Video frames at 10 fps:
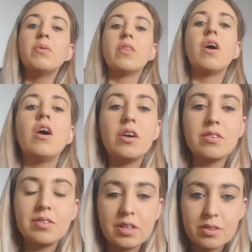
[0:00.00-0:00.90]
one of the
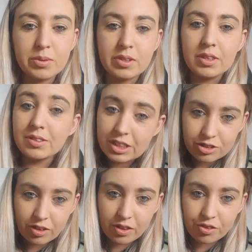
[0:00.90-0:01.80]
hardest things I was going to
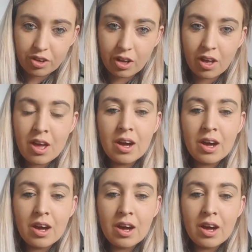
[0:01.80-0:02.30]
teach you this year,